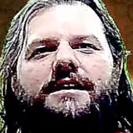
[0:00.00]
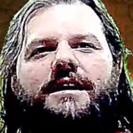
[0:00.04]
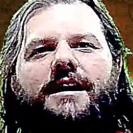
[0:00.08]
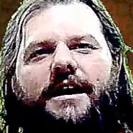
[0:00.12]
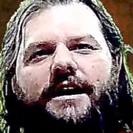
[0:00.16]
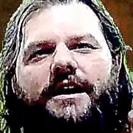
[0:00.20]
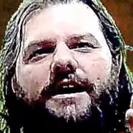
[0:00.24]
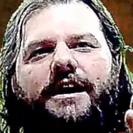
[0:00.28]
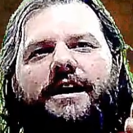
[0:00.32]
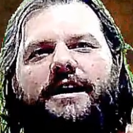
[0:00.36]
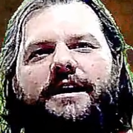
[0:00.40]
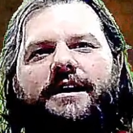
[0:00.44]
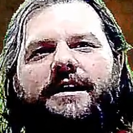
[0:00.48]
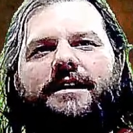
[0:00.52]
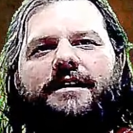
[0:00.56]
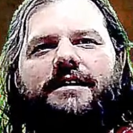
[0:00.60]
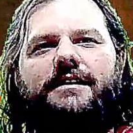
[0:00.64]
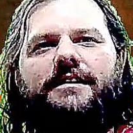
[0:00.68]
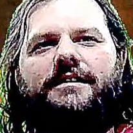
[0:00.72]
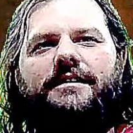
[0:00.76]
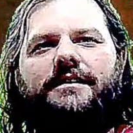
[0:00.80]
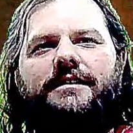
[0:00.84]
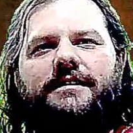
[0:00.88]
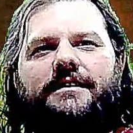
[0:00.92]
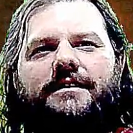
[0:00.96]
And then
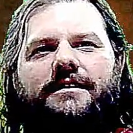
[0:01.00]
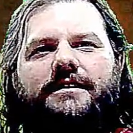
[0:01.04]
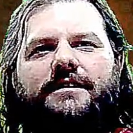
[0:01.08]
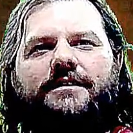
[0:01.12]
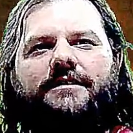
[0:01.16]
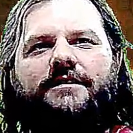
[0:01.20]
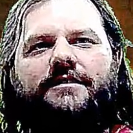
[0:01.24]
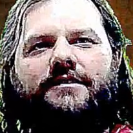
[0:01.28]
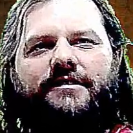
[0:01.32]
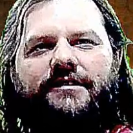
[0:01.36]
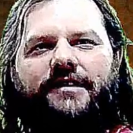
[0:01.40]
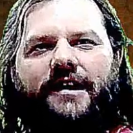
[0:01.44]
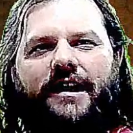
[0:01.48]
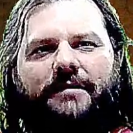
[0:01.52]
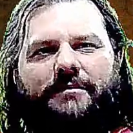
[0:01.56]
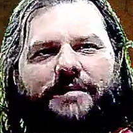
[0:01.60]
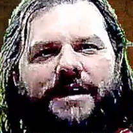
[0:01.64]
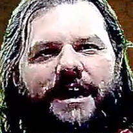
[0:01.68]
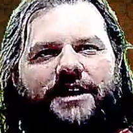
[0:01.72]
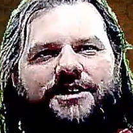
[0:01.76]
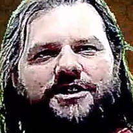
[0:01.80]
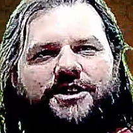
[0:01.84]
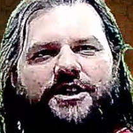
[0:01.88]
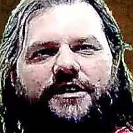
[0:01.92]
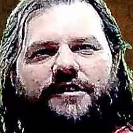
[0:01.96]
Sam
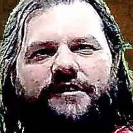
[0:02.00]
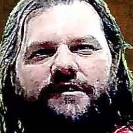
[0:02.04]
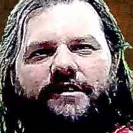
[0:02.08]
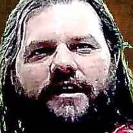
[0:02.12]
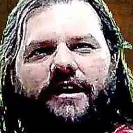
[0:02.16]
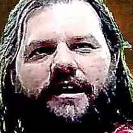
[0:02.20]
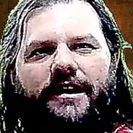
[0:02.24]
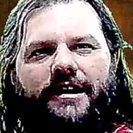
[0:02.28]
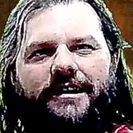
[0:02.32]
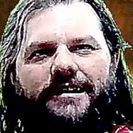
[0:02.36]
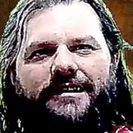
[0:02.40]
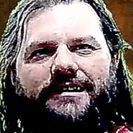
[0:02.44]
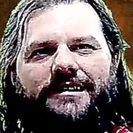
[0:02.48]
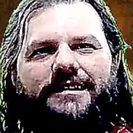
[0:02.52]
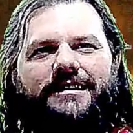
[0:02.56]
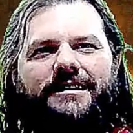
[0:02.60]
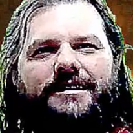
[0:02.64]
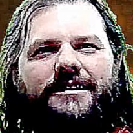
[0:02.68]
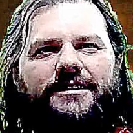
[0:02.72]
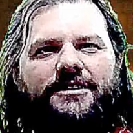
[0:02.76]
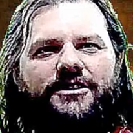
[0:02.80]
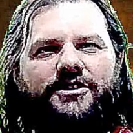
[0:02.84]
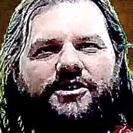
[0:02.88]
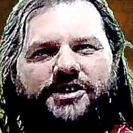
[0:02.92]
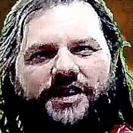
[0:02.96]
catches the
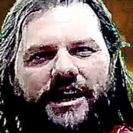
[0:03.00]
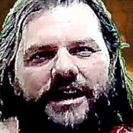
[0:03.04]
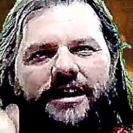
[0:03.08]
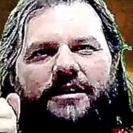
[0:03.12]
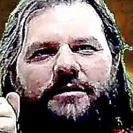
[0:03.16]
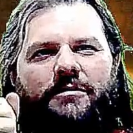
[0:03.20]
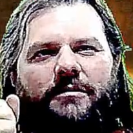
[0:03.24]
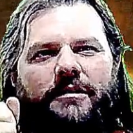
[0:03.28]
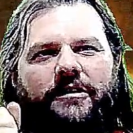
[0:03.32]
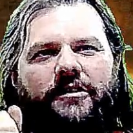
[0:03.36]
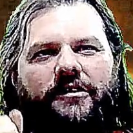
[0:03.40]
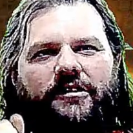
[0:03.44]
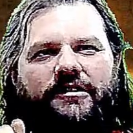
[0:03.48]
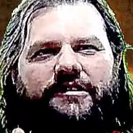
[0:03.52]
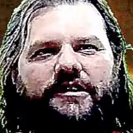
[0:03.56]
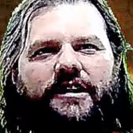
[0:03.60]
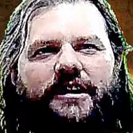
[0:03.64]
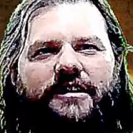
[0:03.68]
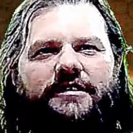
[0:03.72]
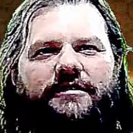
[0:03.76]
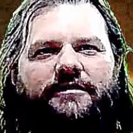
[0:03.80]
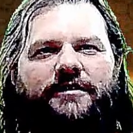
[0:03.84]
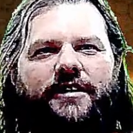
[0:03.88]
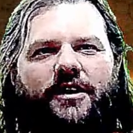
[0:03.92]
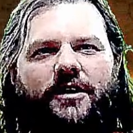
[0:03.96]
shady real
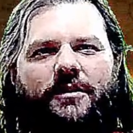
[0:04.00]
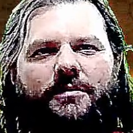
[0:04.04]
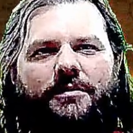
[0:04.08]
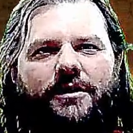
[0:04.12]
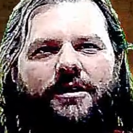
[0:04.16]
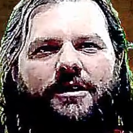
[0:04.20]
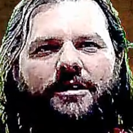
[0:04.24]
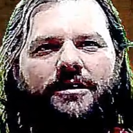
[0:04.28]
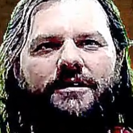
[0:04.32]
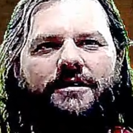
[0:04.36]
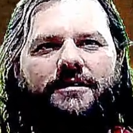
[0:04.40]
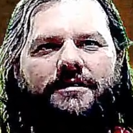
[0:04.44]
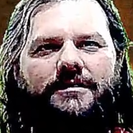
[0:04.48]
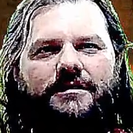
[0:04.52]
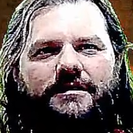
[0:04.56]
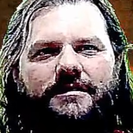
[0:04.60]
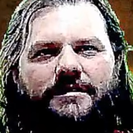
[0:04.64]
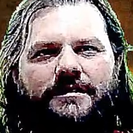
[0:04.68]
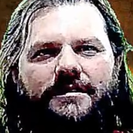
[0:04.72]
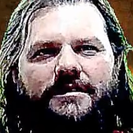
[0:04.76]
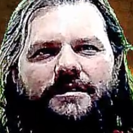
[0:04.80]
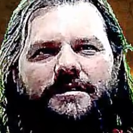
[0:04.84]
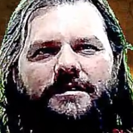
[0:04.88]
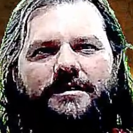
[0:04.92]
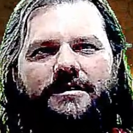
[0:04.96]
estate developer
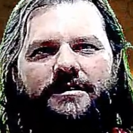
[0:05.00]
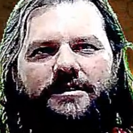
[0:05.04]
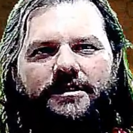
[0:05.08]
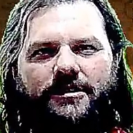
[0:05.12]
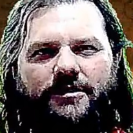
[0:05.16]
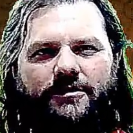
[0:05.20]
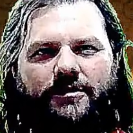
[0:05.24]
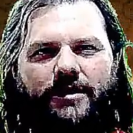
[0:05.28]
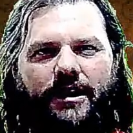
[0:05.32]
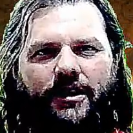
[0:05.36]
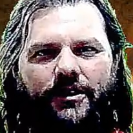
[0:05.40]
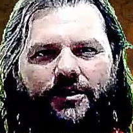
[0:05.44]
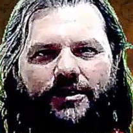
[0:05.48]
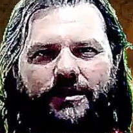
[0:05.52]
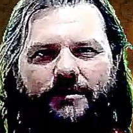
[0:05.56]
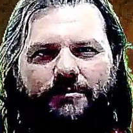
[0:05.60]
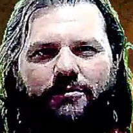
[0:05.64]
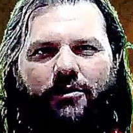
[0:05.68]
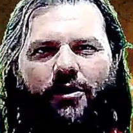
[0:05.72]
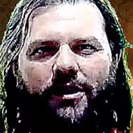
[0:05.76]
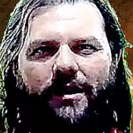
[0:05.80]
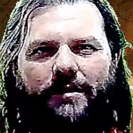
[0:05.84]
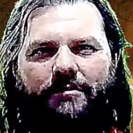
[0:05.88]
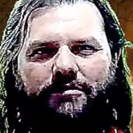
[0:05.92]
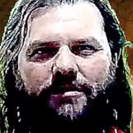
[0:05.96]
who held the
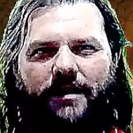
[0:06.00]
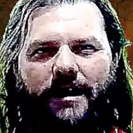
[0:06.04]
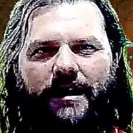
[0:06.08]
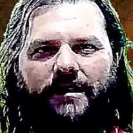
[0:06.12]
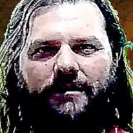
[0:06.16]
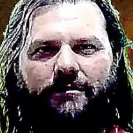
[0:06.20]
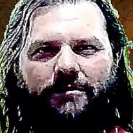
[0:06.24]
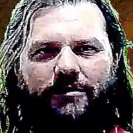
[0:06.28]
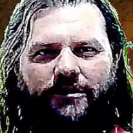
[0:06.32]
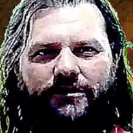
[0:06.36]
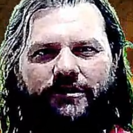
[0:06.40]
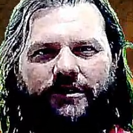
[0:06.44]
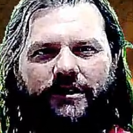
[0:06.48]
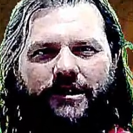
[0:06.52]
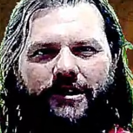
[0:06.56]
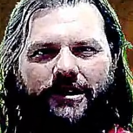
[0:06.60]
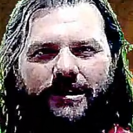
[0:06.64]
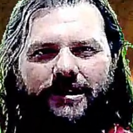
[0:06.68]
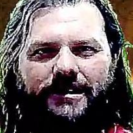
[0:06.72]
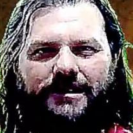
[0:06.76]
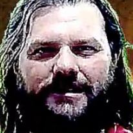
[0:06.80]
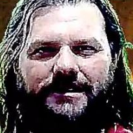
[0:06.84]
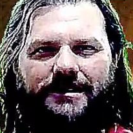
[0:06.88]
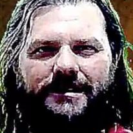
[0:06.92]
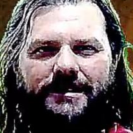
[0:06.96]
boy
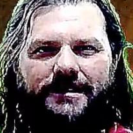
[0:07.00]
prisoner.